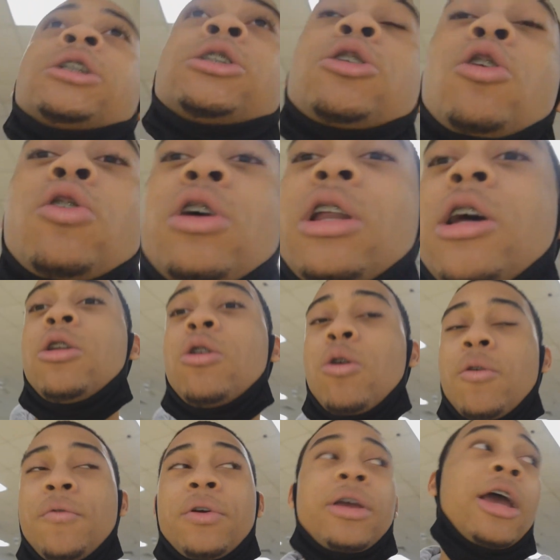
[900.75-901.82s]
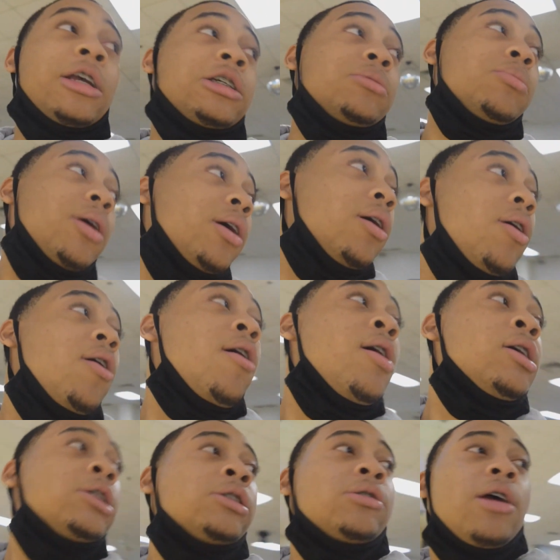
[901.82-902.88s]
turn on notification bell,
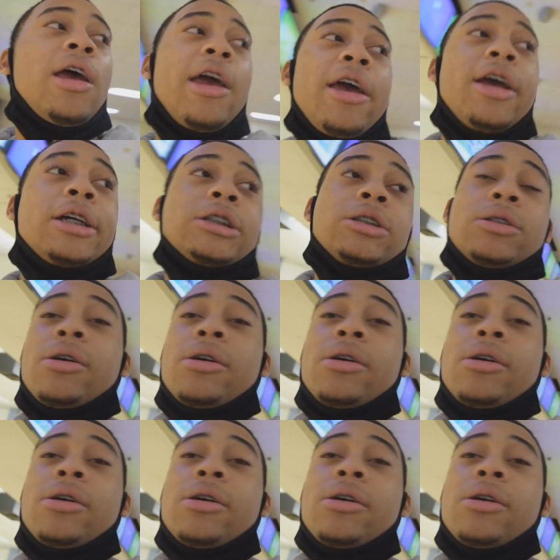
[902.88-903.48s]
and